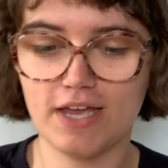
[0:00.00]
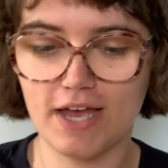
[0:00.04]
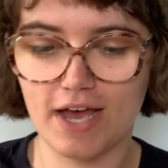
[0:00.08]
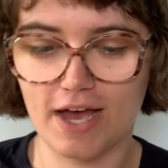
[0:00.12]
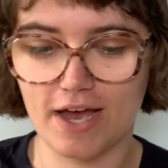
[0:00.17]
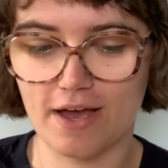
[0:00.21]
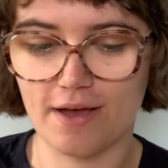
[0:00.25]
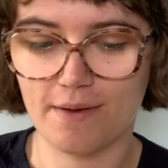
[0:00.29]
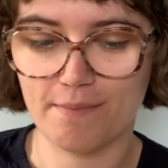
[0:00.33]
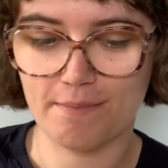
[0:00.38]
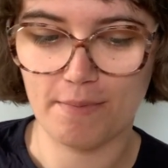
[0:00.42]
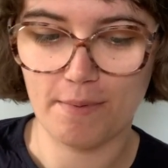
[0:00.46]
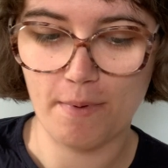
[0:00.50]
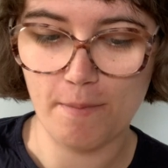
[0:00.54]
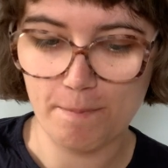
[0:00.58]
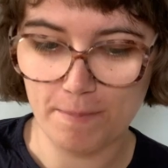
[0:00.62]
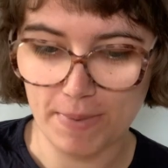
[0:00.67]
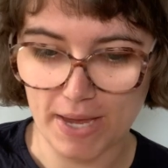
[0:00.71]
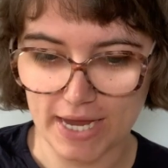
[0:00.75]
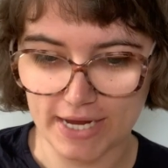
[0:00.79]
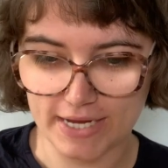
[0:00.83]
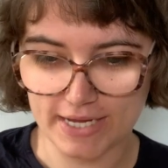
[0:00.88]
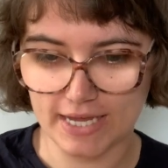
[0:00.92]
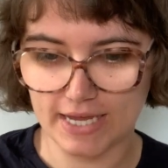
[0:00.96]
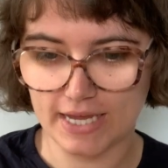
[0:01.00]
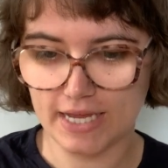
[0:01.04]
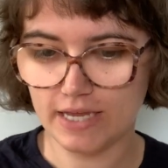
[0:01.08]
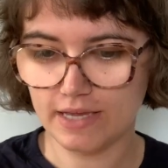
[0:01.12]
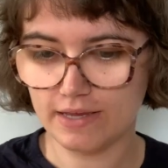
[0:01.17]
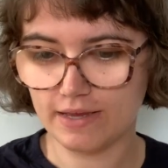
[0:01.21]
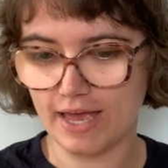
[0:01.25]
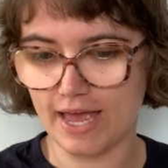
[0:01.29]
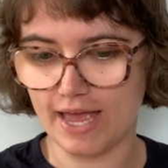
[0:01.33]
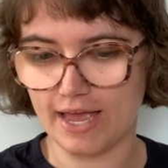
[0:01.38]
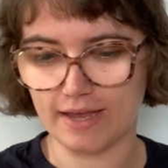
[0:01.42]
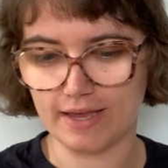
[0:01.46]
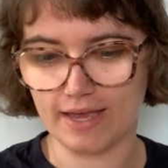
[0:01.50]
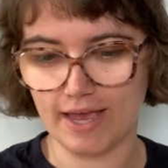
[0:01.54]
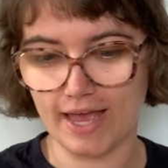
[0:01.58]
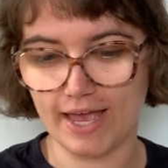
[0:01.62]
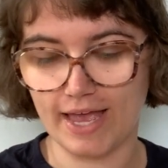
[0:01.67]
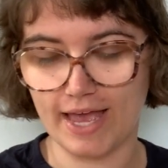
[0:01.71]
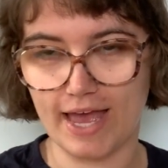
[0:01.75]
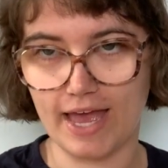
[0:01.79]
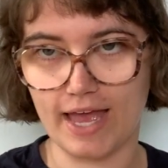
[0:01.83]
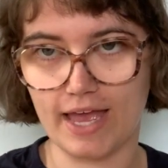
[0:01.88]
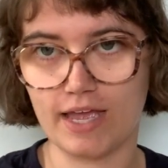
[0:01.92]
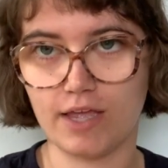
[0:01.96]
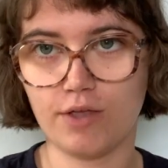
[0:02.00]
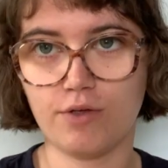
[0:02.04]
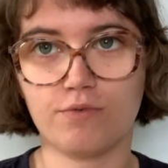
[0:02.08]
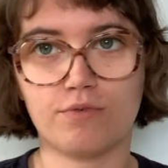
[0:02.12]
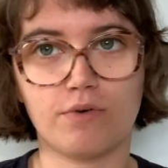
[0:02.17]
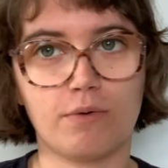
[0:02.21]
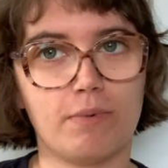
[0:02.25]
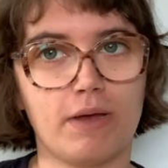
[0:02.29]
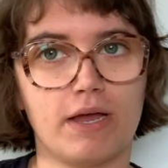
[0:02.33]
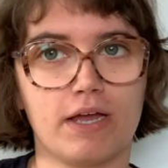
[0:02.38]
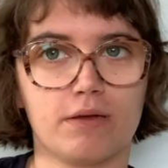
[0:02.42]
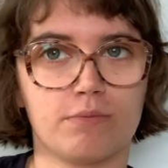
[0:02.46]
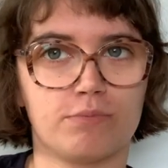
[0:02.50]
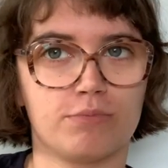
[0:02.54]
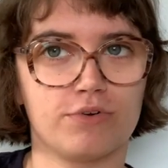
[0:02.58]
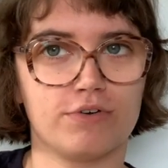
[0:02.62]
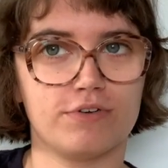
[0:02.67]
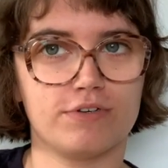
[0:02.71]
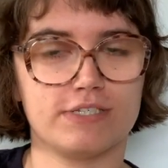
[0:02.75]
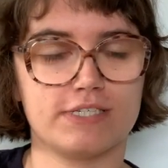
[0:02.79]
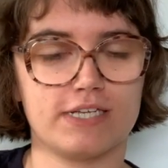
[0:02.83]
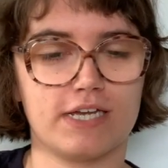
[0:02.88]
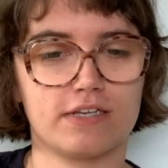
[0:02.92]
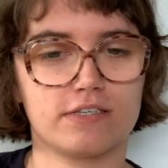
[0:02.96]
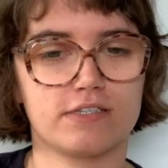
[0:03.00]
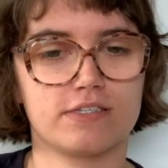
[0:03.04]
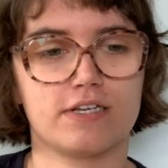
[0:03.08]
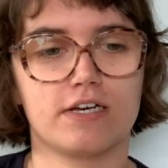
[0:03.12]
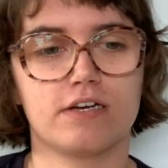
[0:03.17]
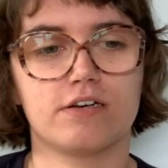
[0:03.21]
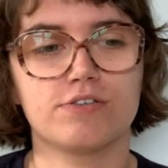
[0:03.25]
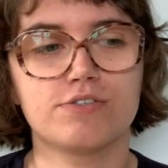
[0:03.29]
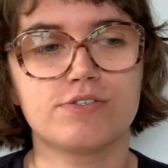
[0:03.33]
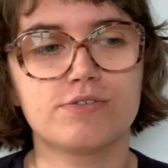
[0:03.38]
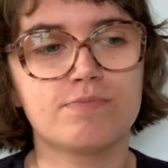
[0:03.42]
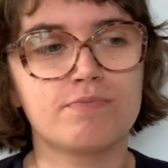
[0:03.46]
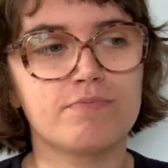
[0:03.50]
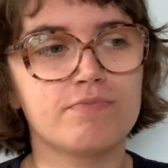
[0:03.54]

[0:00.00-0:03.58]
um, Becky, AKA Rebecca Bruton Textiles.